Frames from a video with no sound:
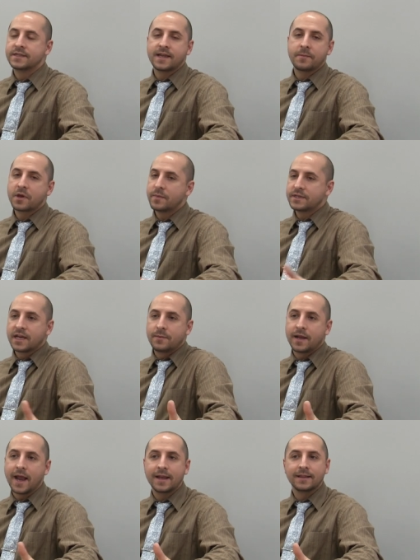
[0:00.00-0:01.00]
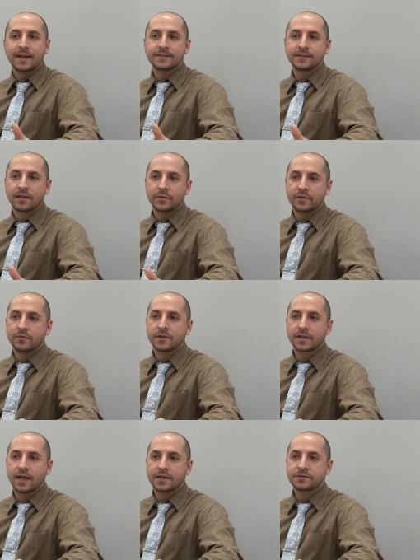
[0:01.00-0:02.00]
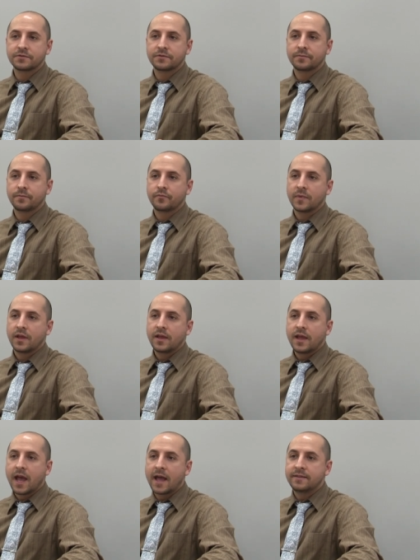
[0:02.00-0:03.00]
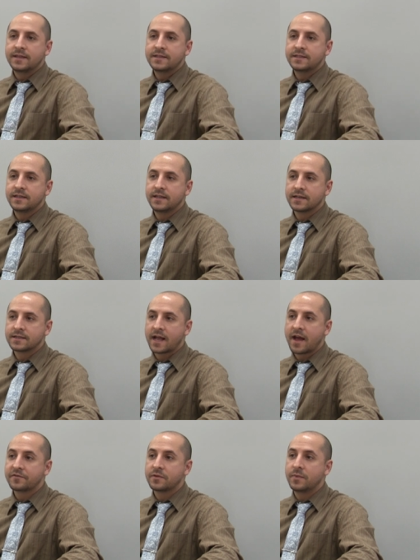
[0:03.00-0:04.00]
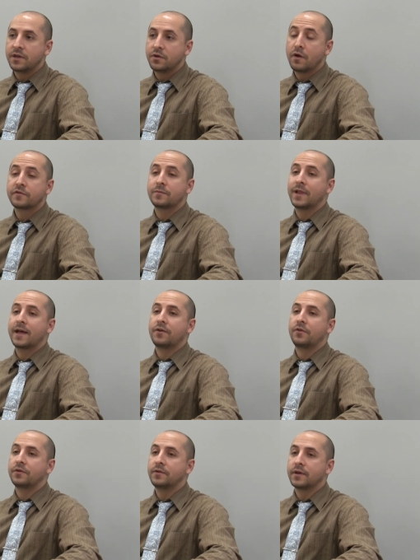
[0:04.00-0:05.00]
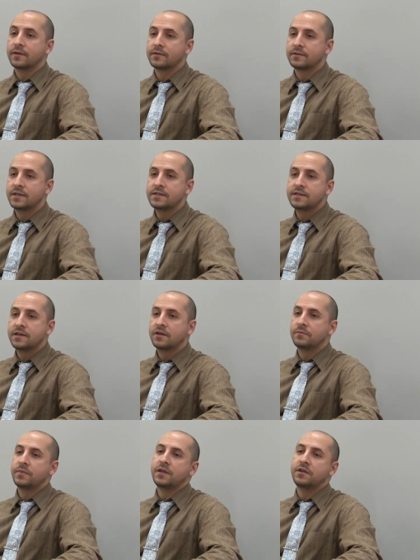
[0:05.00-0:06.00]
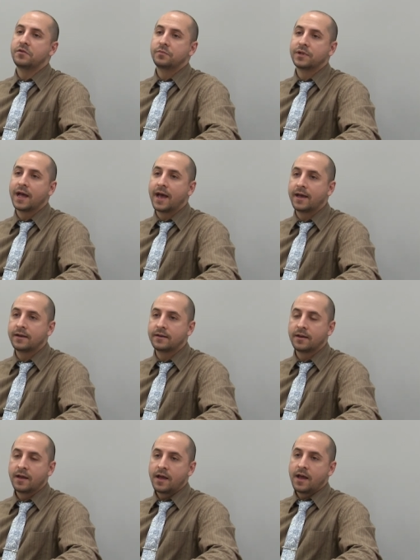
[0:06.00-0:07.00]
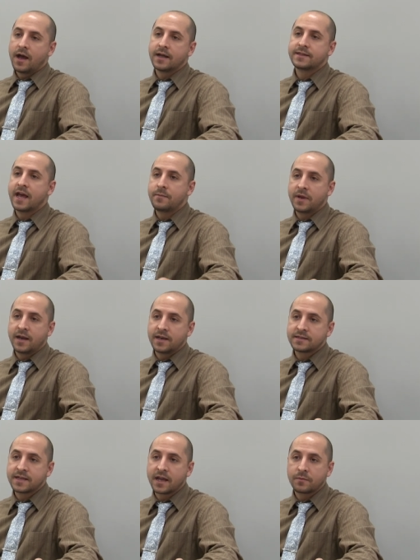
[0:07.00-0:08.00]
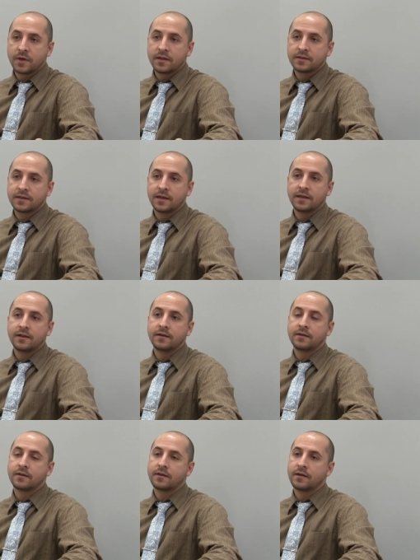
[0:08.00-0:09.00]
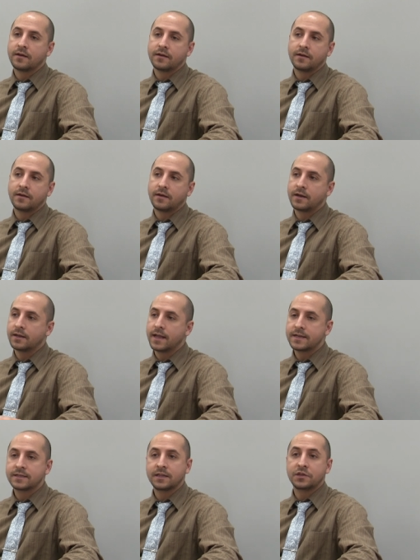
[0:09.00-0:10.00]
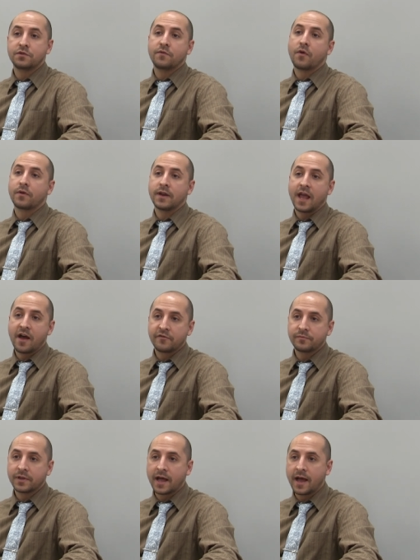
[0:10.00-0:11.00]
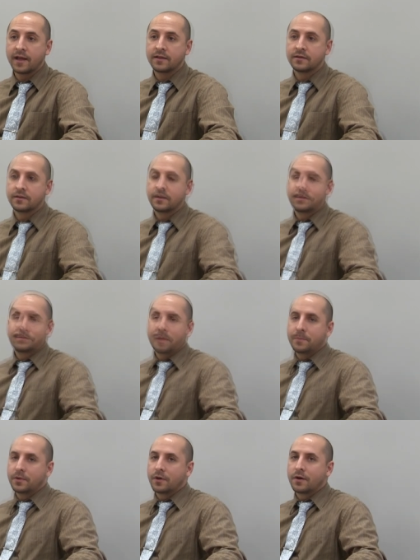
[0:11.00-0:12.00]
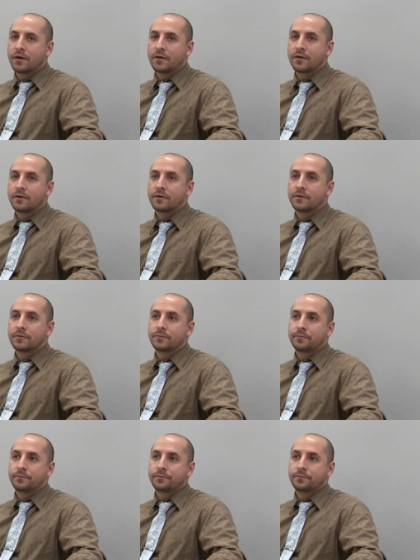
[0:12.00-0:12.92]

but the same can be said about any lesson that we do in the classroom. And DC doesn't have to be, you don't have to plan a whole unit. DC could be you plan a 10 minute segment in, uh, in a lesson that you already have planned, people are